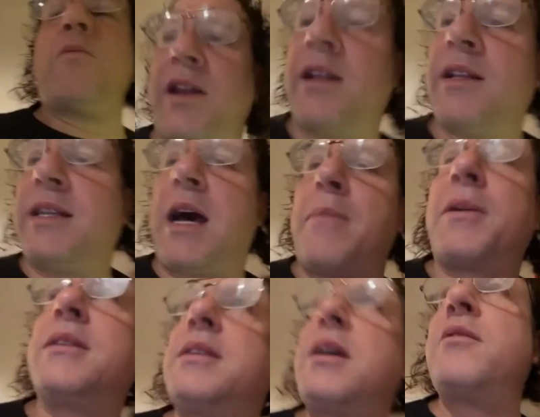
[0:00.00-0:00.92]
of the top
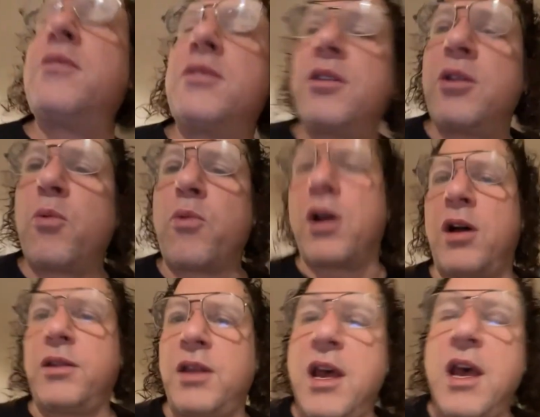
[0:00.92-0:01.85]
contenders in the
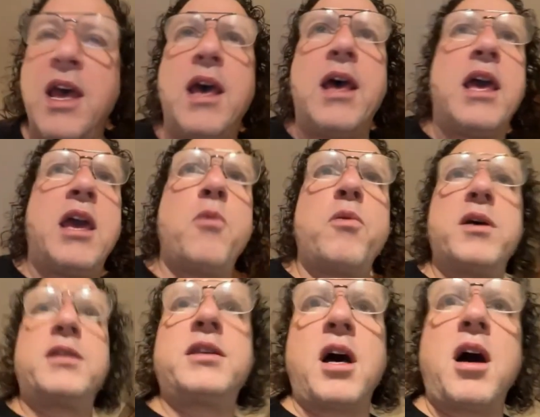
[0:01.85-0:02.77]
world. He
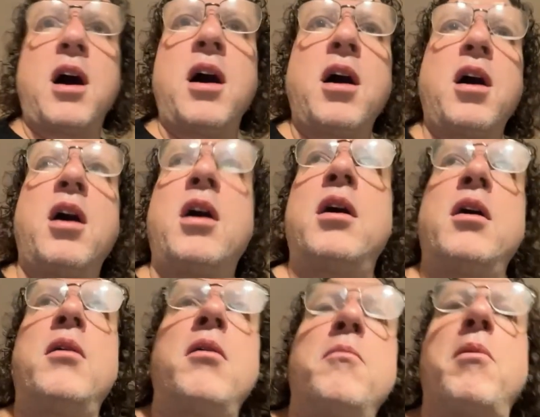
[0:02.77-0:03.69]
was a
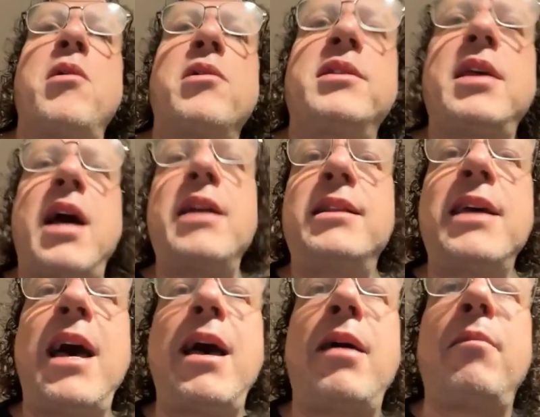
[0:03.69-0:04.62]

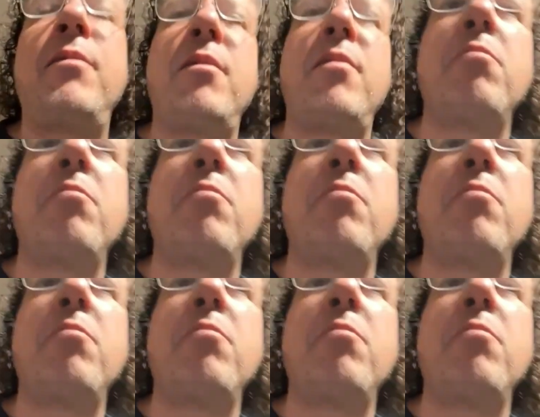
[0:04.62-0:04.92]
multi-time